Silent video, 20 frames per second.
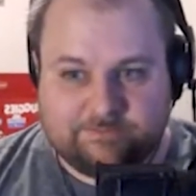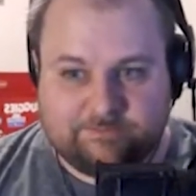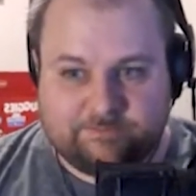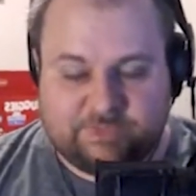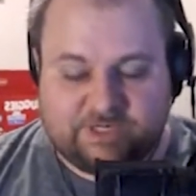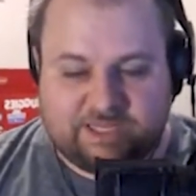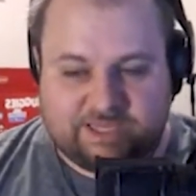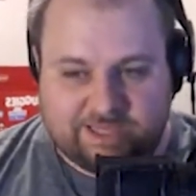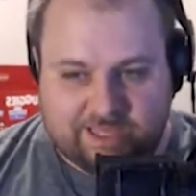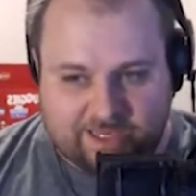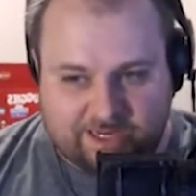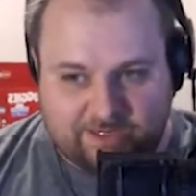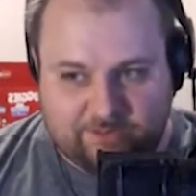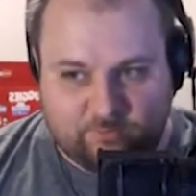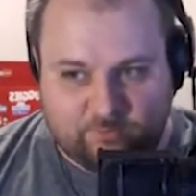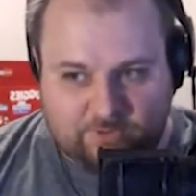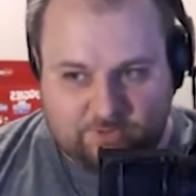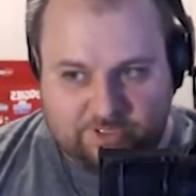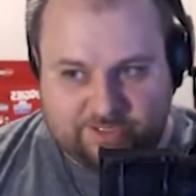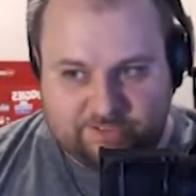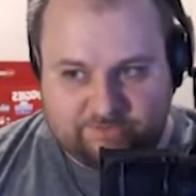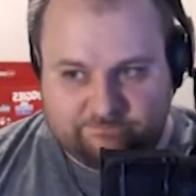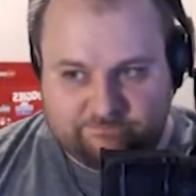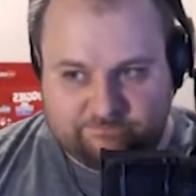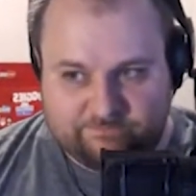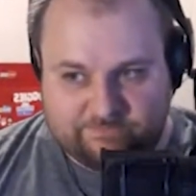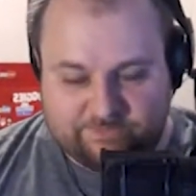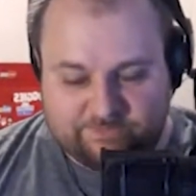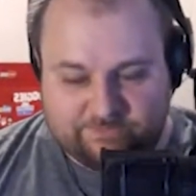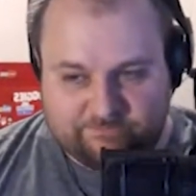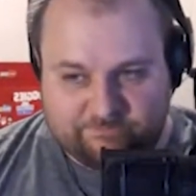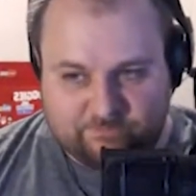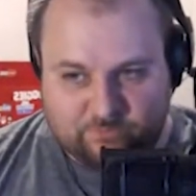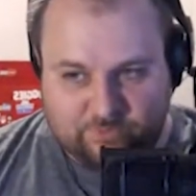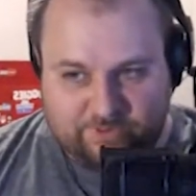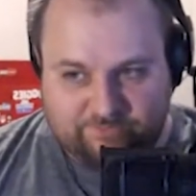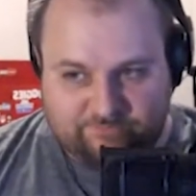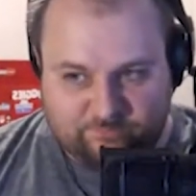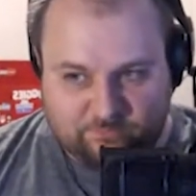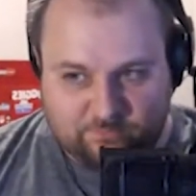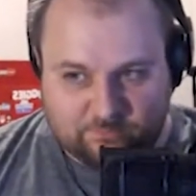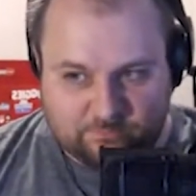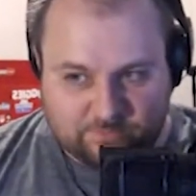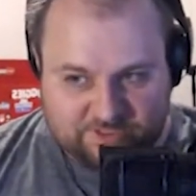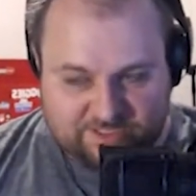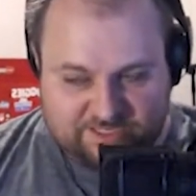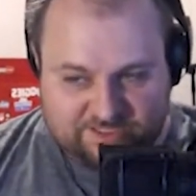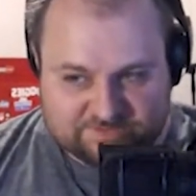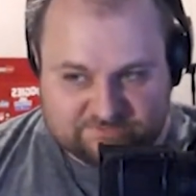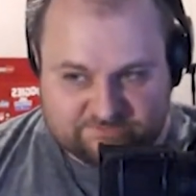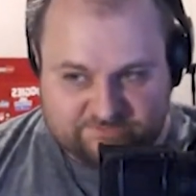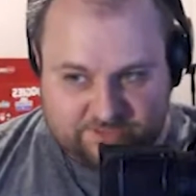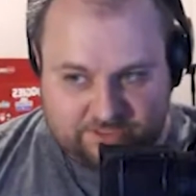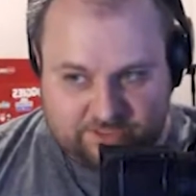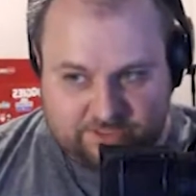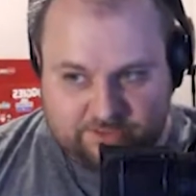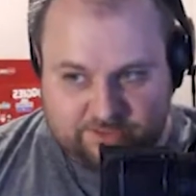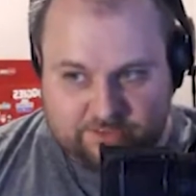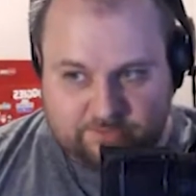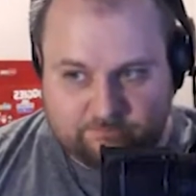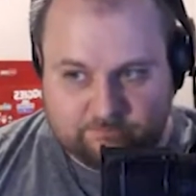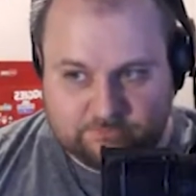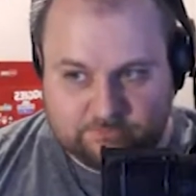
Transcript: but I kind of want a Way Forward Castlevania game.